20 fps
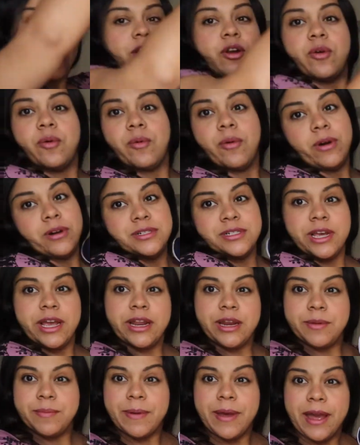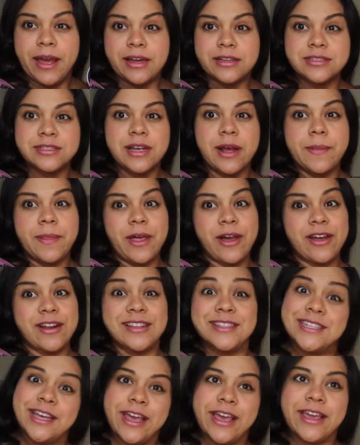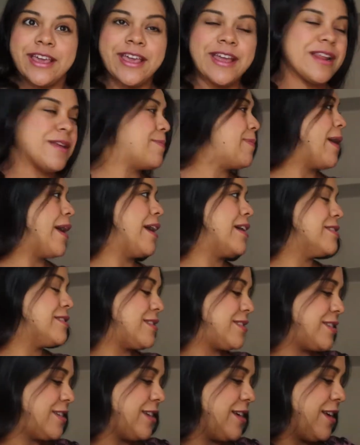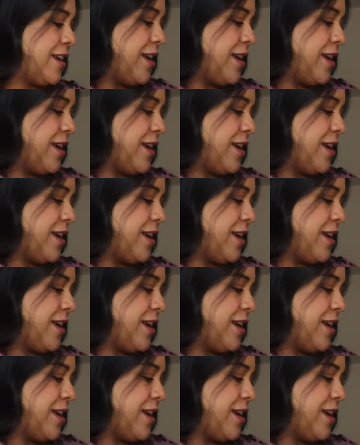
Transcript: I don't want any pants. I'm not gonna take any pants.